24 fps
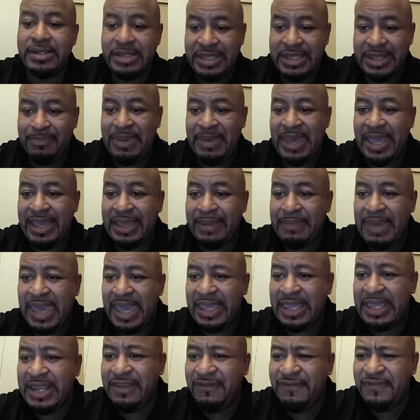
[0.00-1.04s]
Look at back
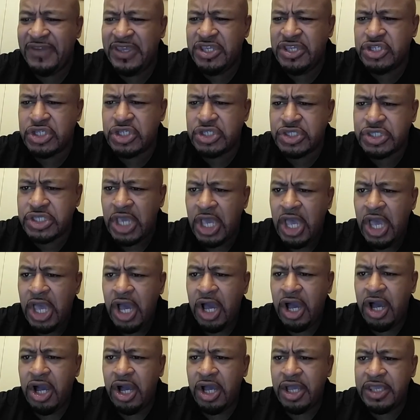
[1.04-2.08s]
back at Ephesians
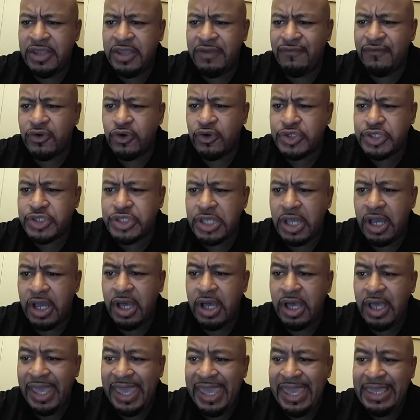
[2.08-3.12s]
uh, in verse
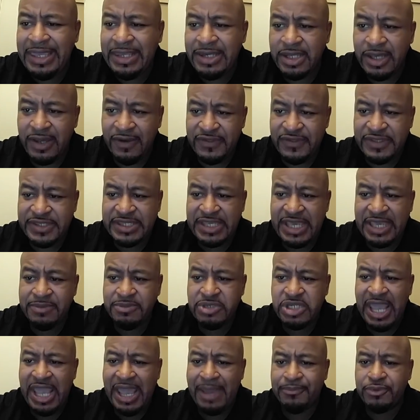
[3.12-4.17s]
uh, eight of the
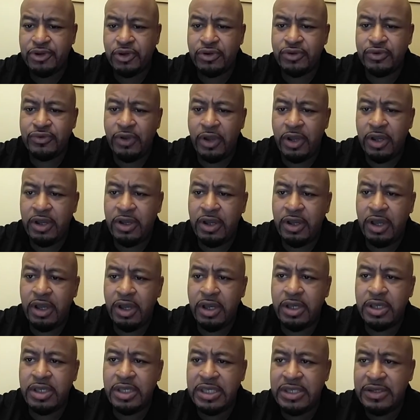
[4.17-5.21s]
same chapter uh,
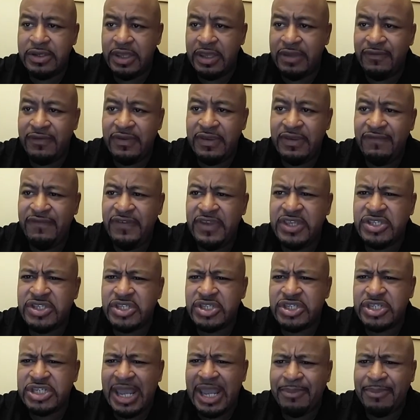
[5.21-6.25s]
uh, in in
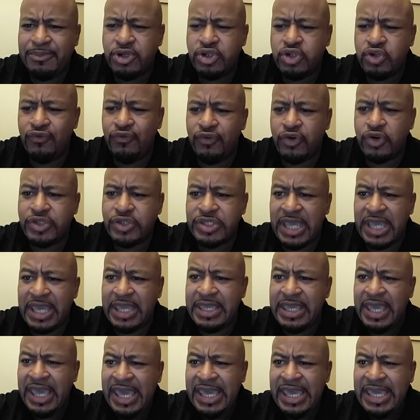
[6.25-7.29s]
Ephesians chapter two verse
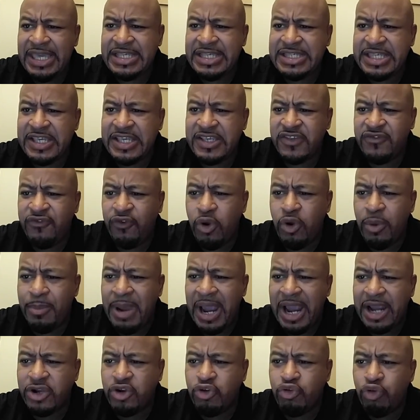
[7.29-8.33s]
eight. It says, "For
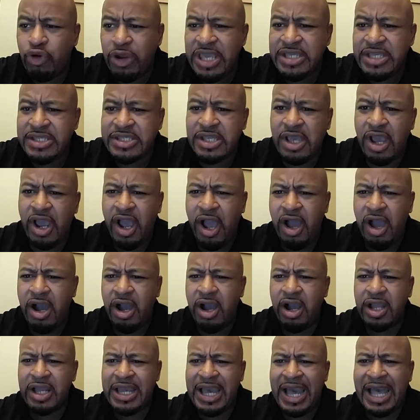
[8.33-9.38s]
by grace."
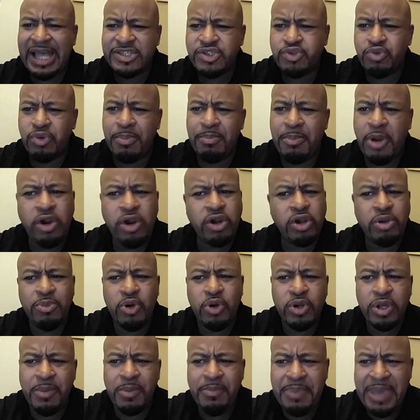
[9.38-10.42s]
Uh, God's
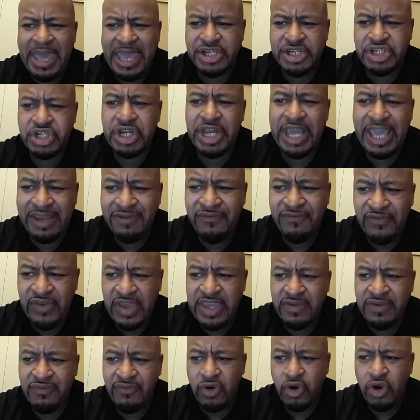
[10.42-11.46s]
remarkable compassion and
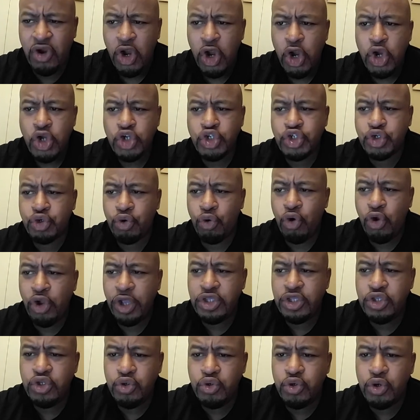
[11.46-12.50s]
favor,
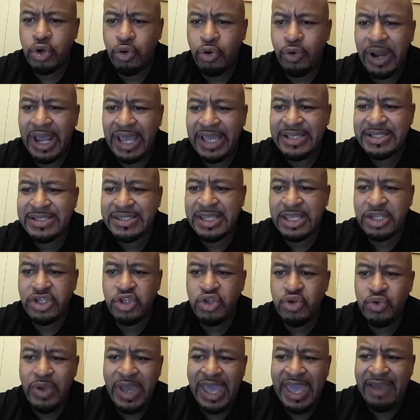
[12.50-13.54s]
drawing you to Christ, that
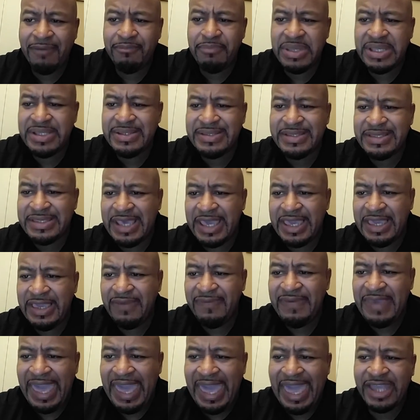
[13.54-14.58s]
you have been
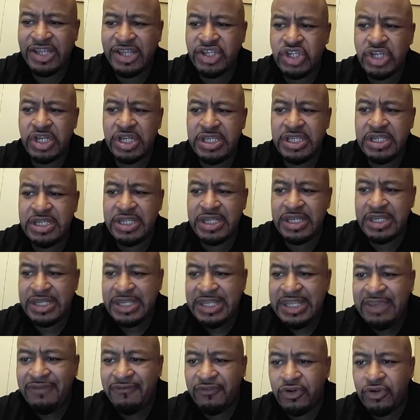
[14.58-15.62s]
saved, actually
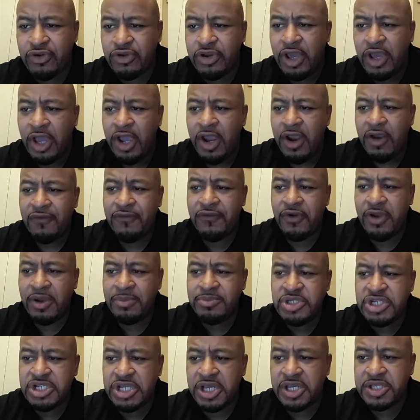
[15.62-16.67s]
delivered
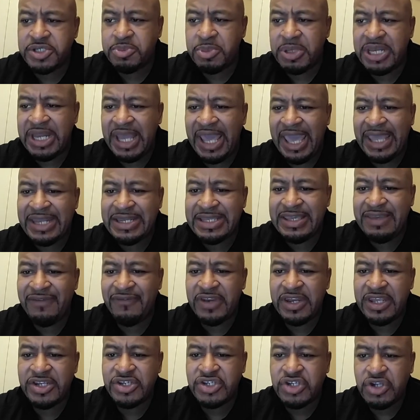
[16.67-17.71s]
from judgment and
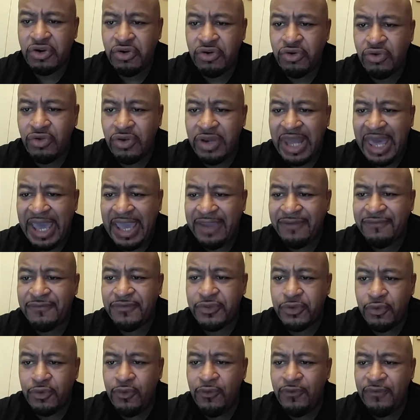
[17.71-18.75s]
given eternal
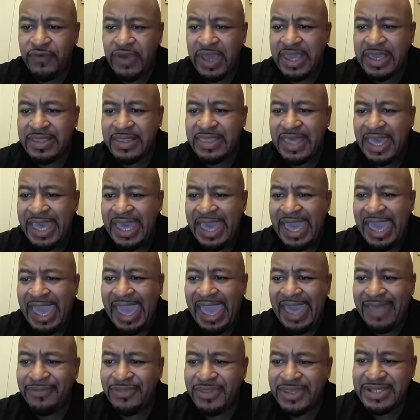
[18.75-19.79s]
life through faith.
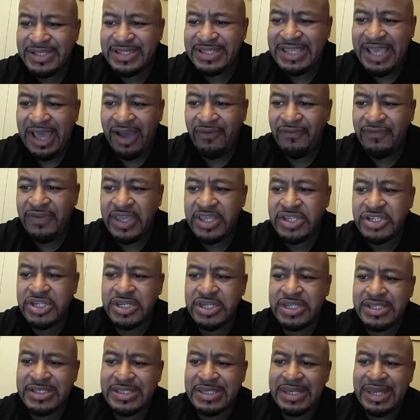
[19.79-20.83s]
And this
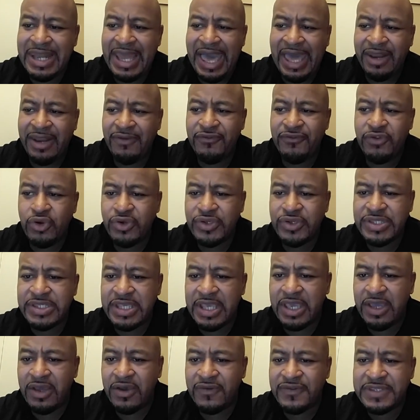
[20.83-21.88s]
salvation is not of
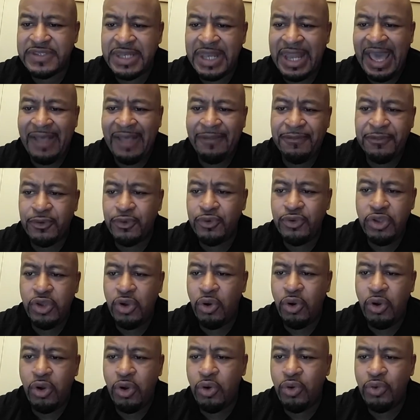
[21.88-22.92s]
yourselves, not through
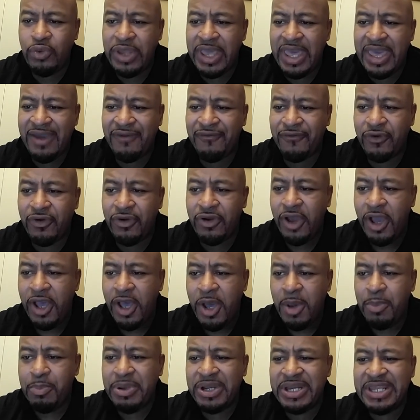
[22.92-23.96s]
your own effort,
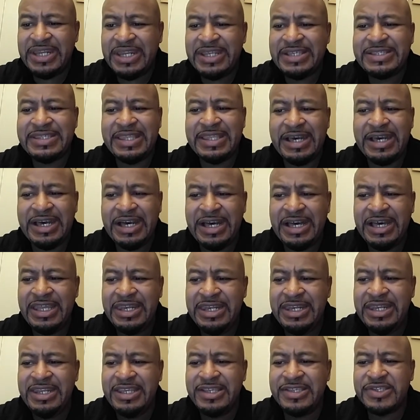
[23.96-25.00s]
but it is the
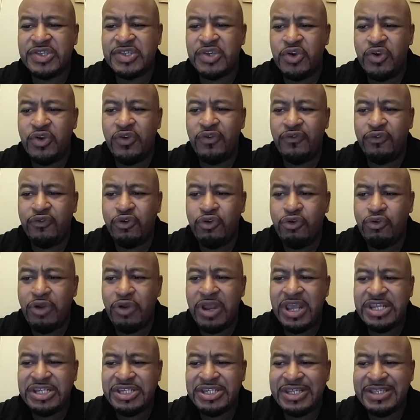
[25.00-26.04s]
undeserved
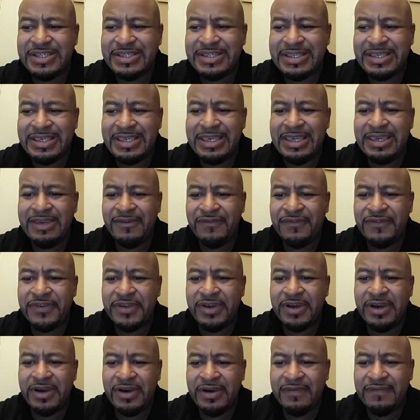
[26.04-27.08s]
gracious
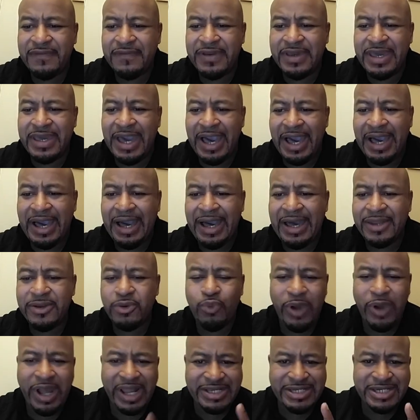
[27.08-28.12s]
gift of
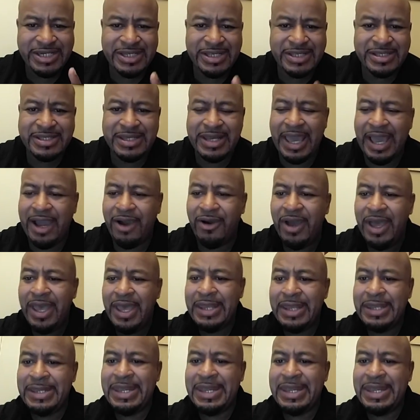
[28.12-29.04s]
God. Watch this now.